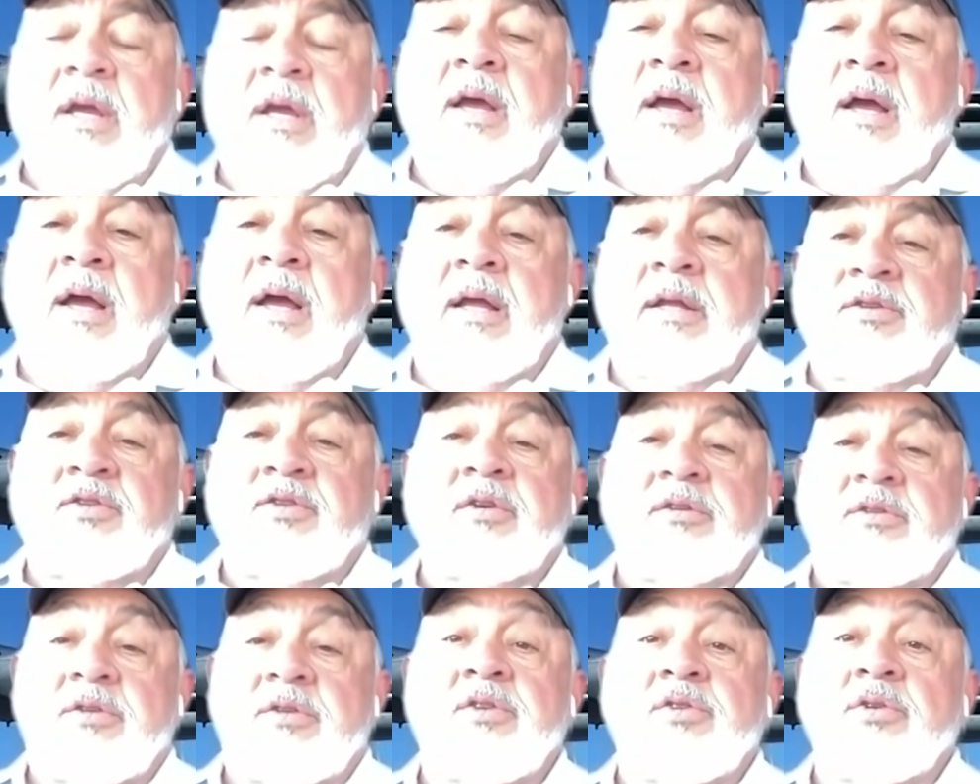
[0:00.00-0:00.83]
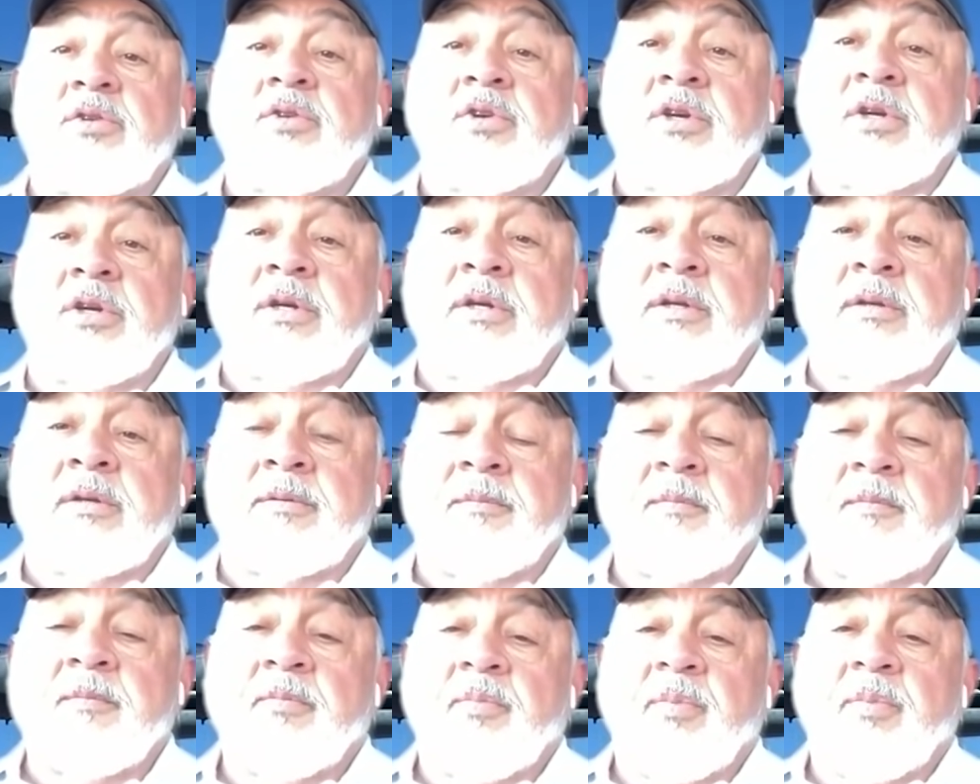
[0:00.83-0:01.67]
uh, to to do good,
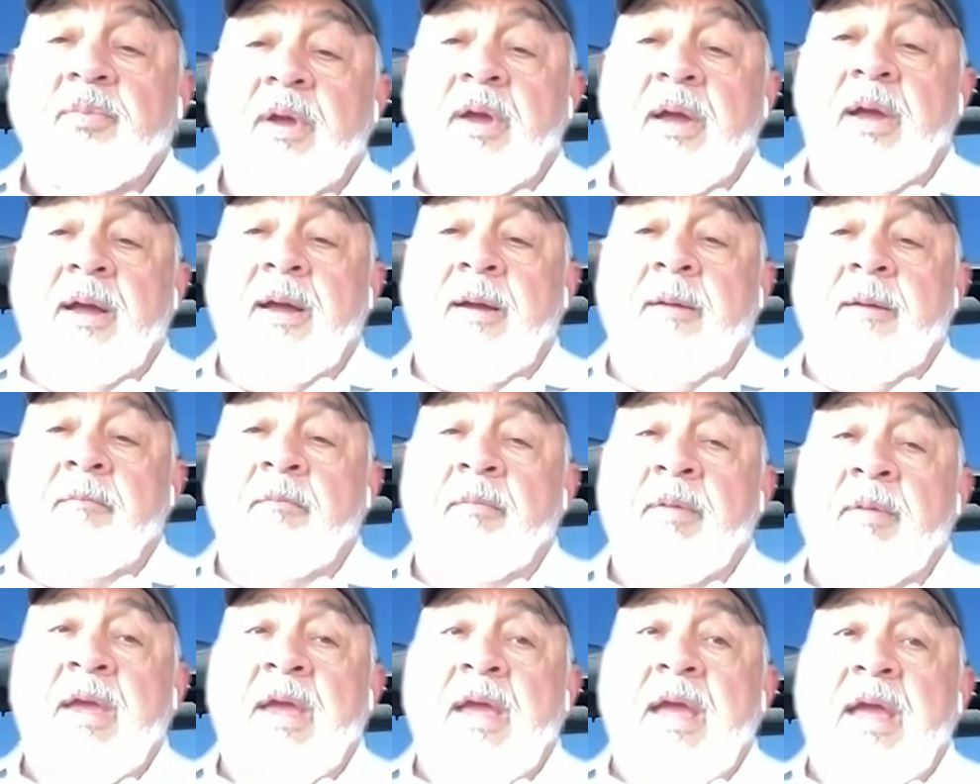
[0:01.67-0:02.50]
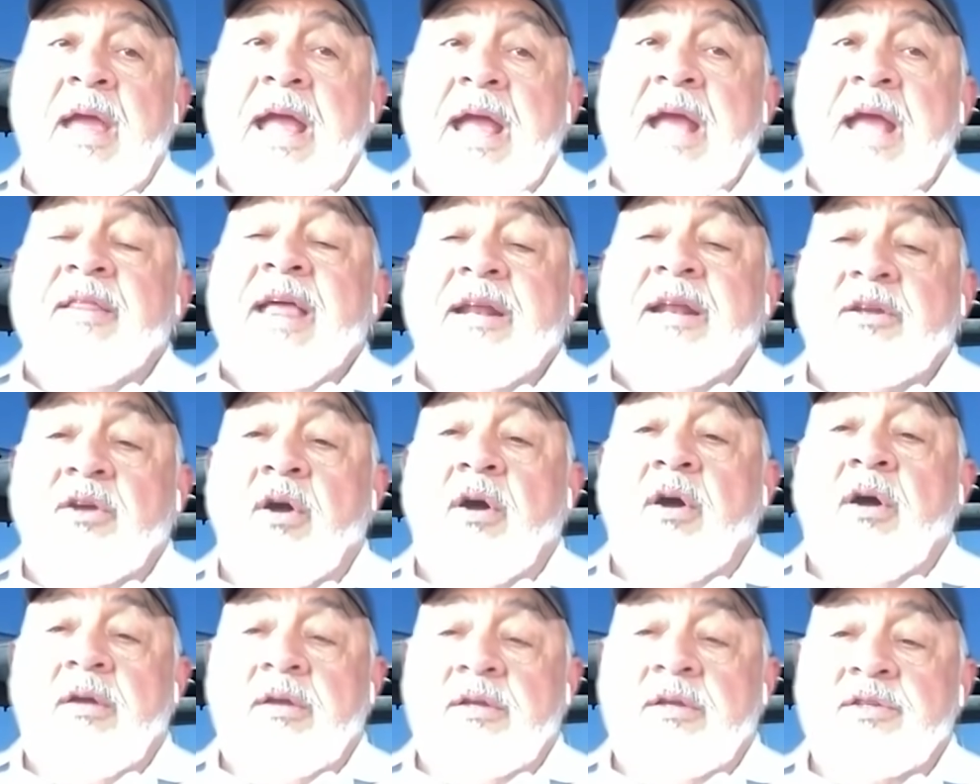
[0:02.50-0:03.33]
um, and that
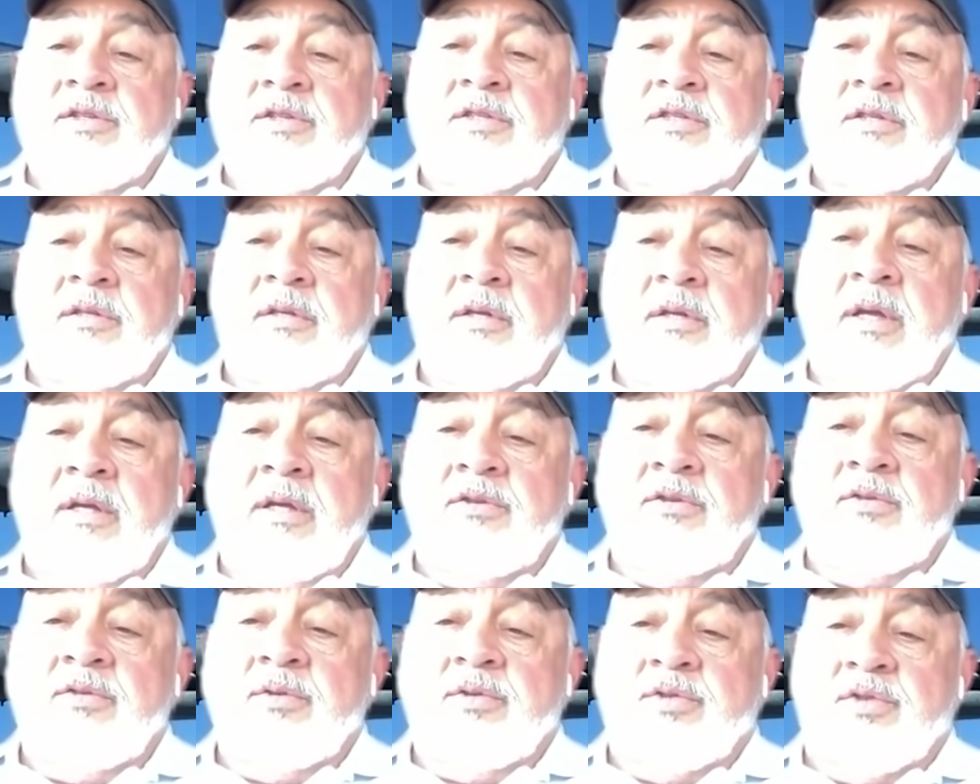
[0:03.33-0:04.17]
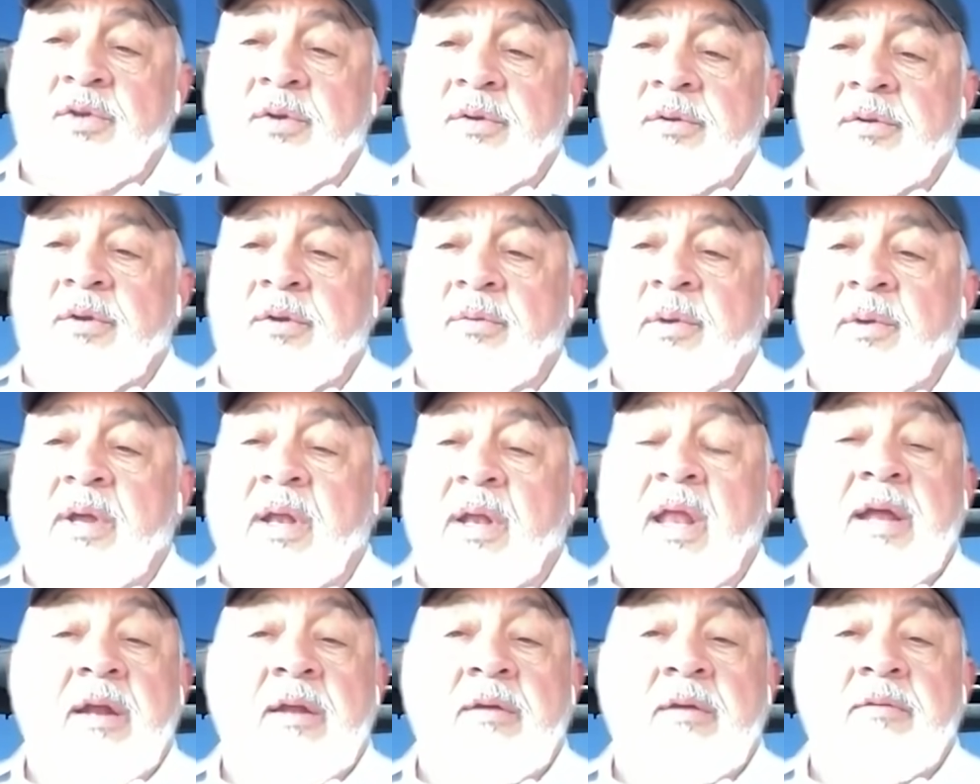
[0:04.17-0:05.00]
caused uh, to a certain degree a
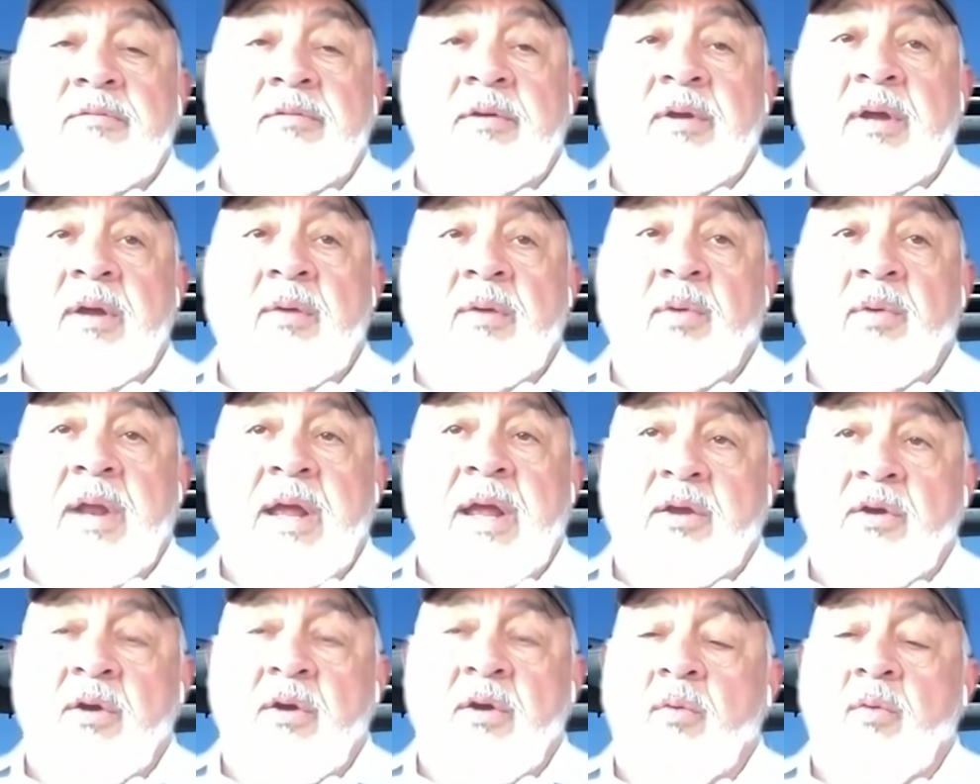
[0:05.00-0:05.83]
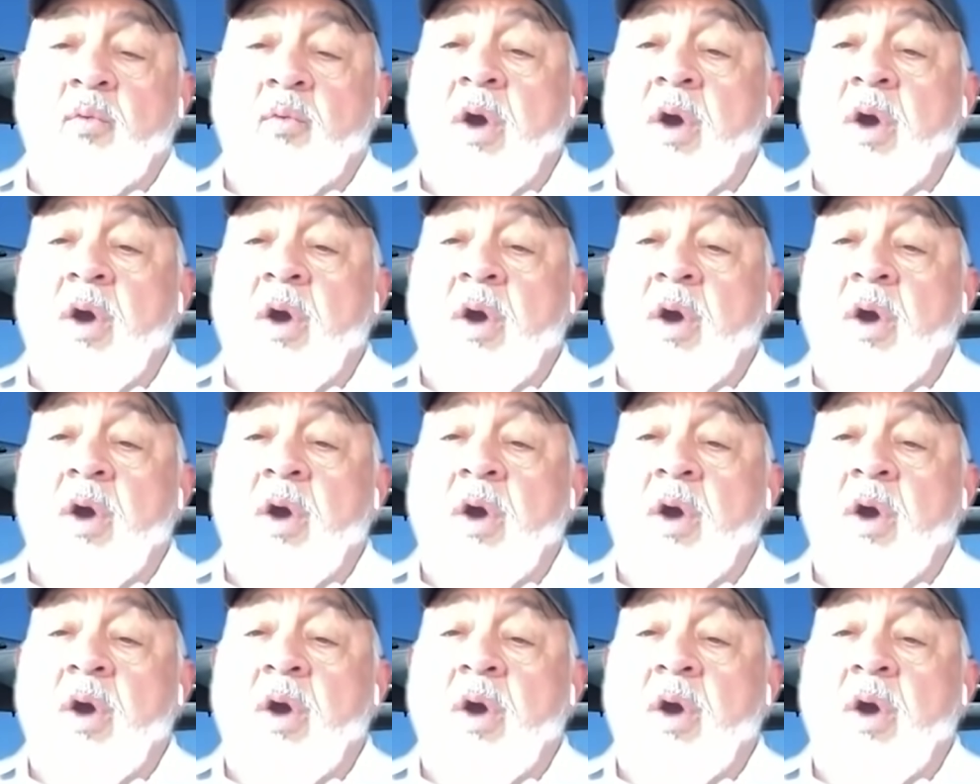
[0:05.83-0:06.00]
lot of uh, what I call